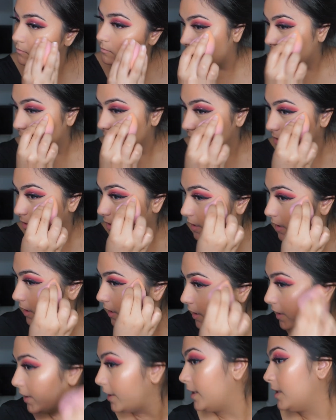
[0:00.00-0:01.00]
Lesson
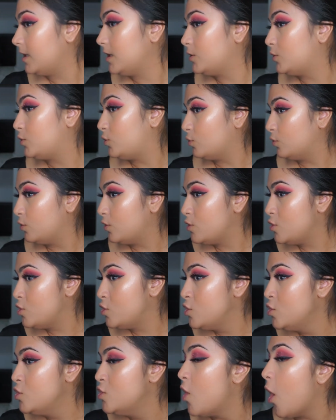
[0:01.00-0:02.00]
learned, do
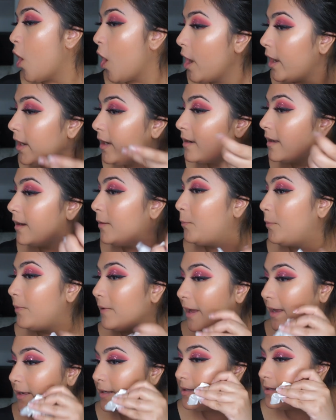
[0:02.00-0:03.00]
not
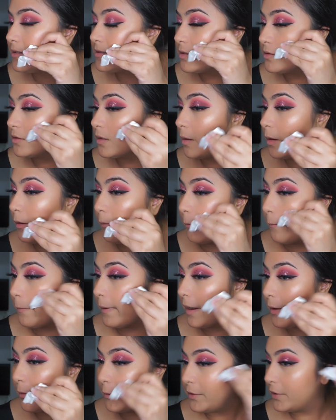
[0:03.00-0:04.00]
apply this on top of
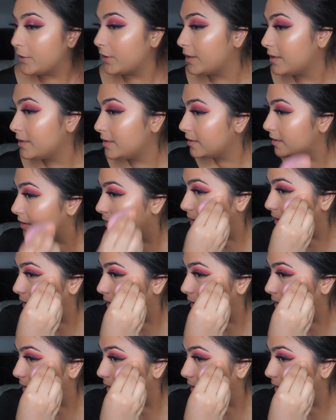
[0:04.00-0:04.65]
powder.